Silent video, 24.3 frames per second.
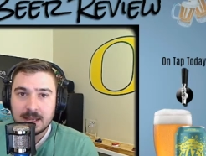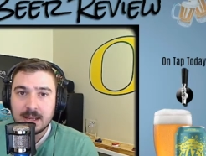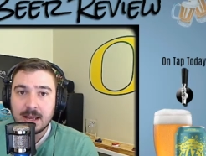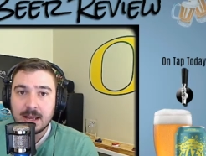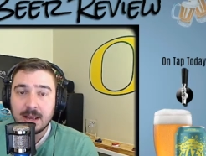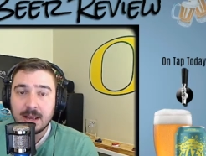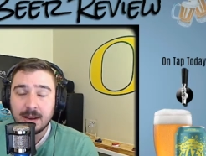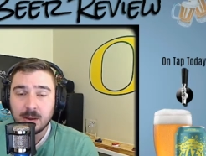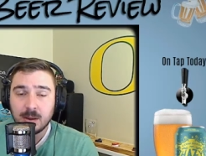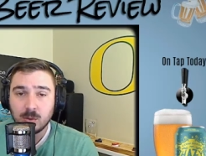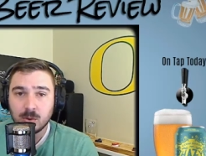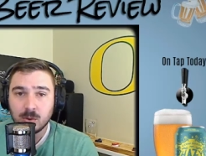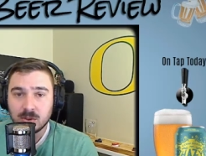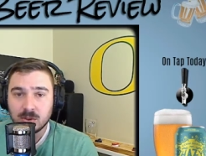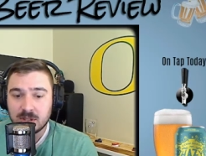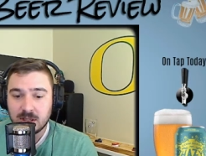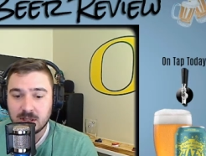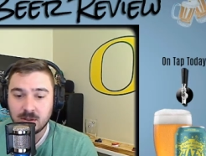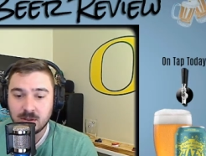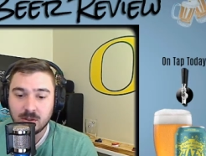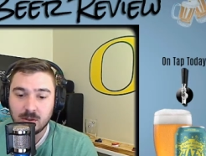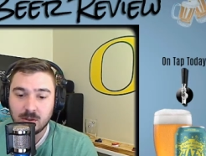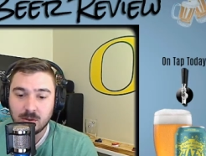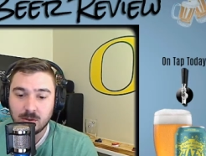and it will
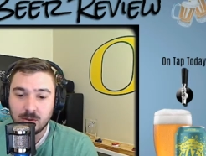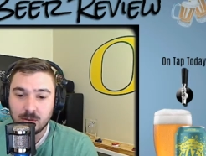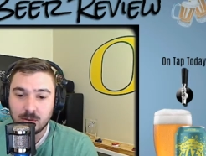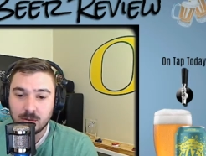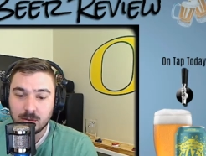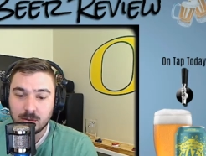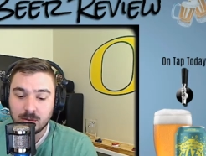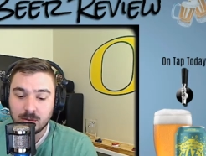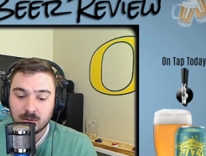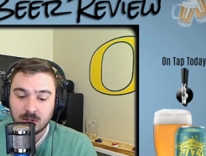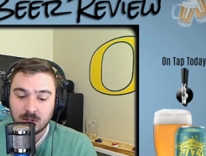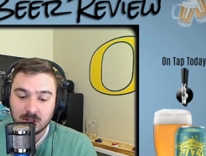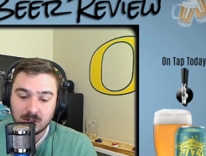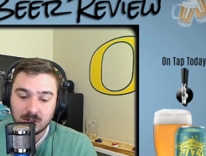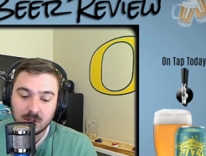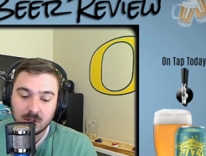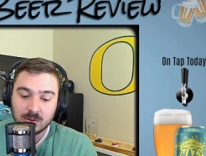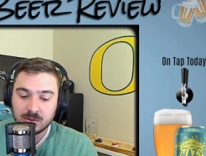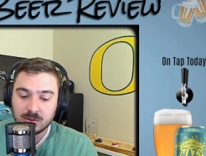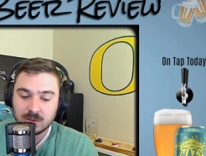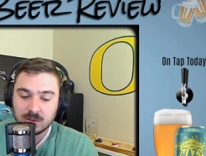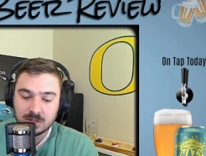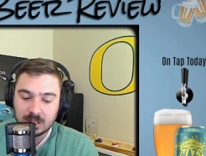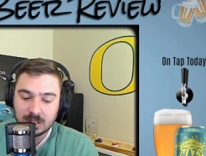tell you the
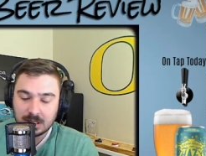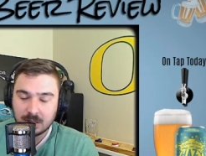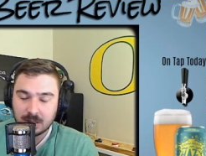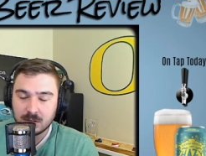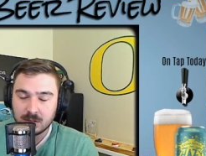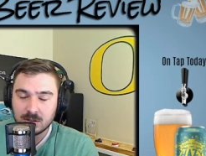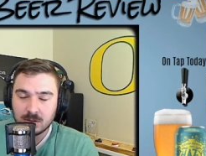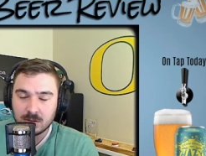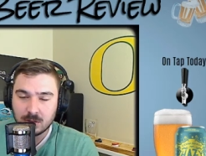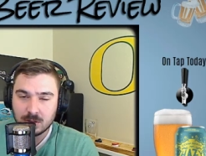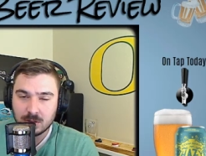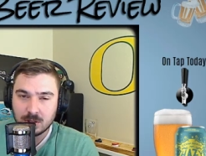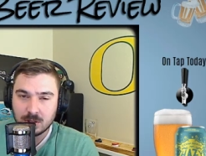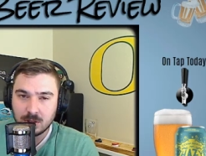closest liquor store